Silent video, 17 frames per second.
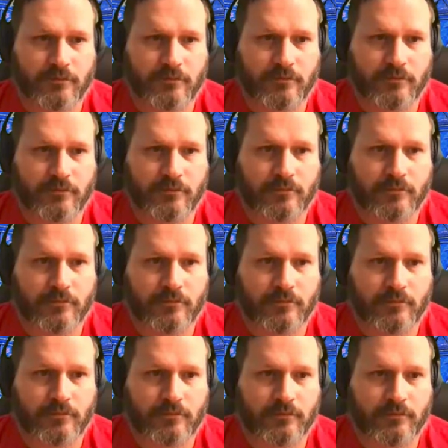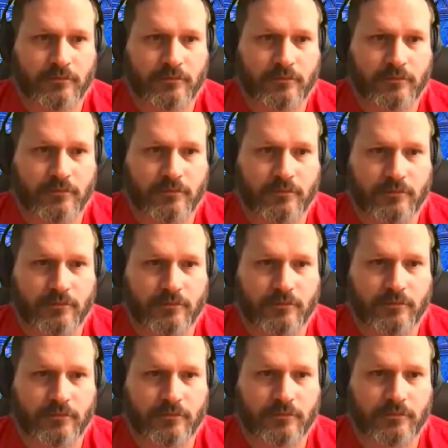
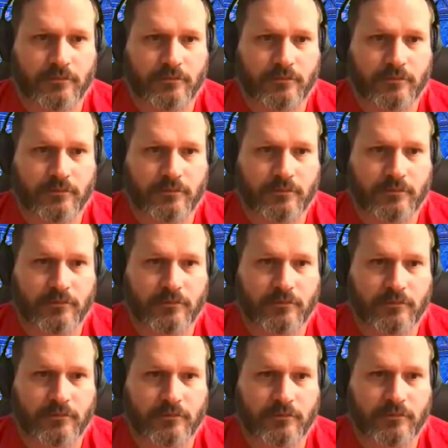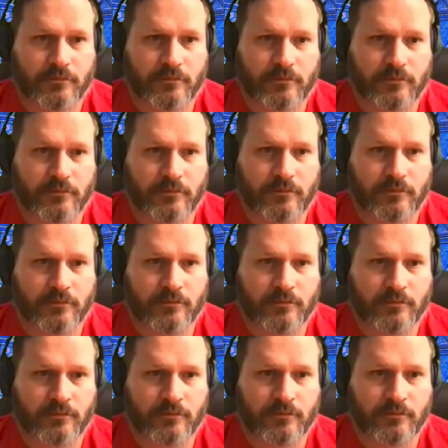
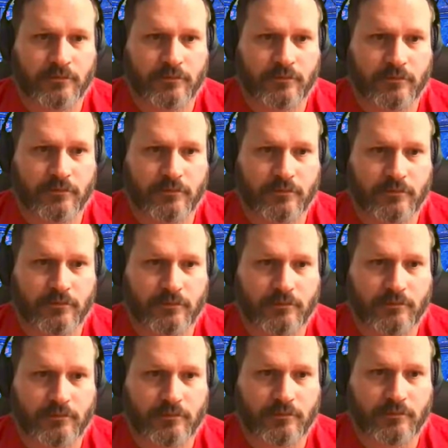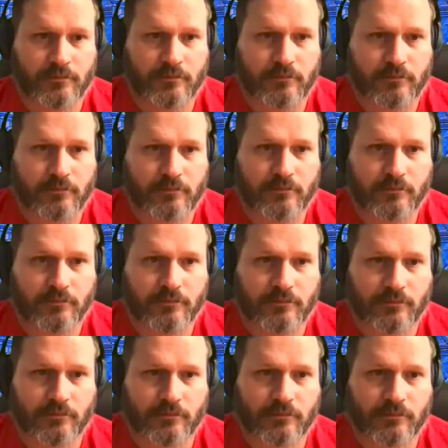
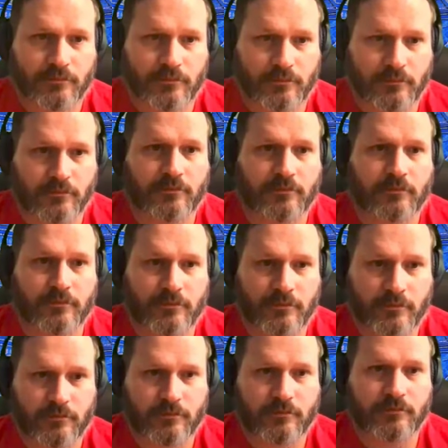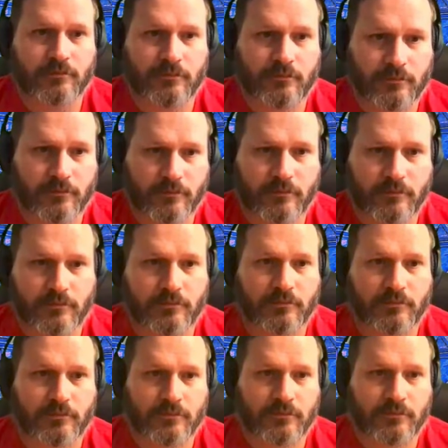
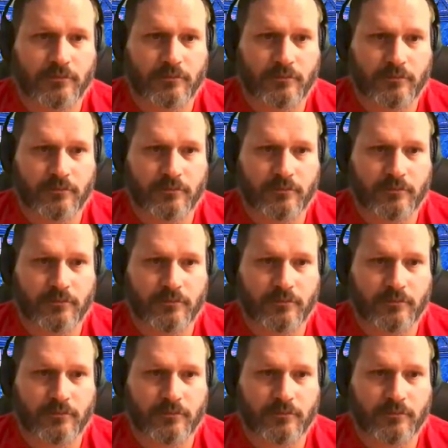[no speech]